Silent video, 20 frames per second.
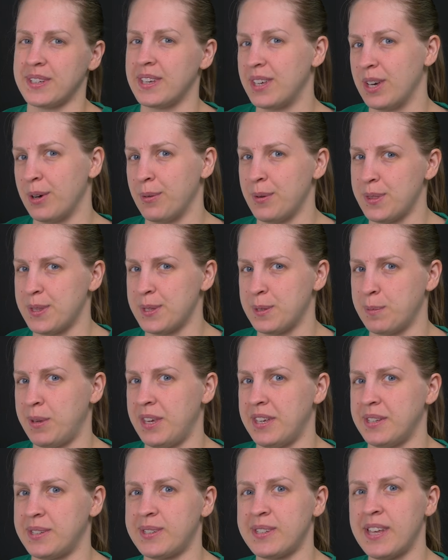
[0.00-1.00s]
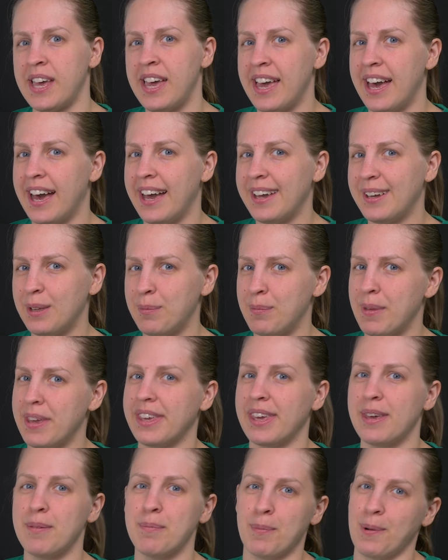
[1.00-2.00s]
I could go with this piece. I could
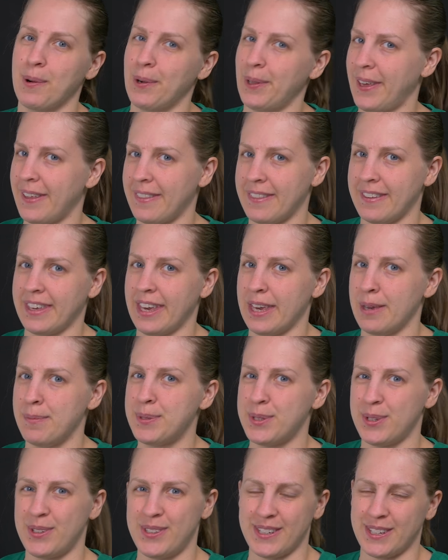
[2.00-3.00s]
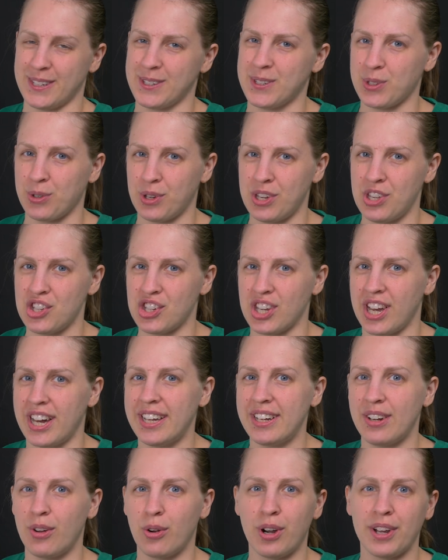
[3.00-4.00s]
make it more like the game, so it's like a screenshot,